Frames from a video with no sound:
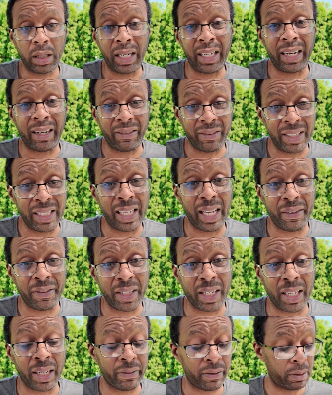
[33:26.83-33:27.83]
And I really have
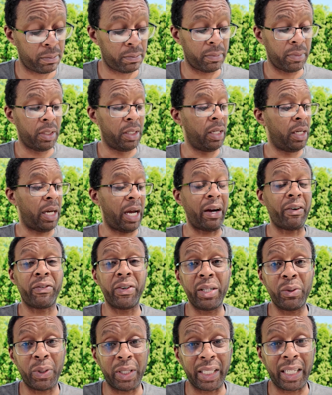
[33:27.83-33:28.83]
a lot of them. I
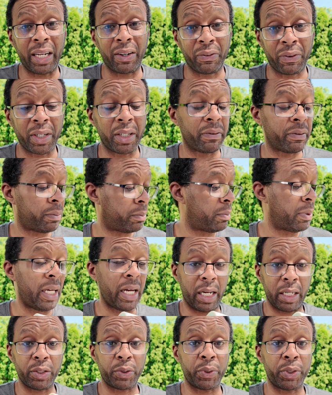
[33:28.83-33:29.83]
really want to get rid of them, to be
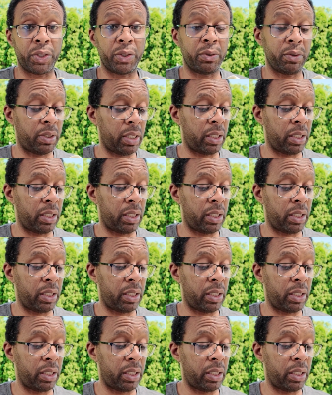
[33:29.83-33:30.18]
honest with you,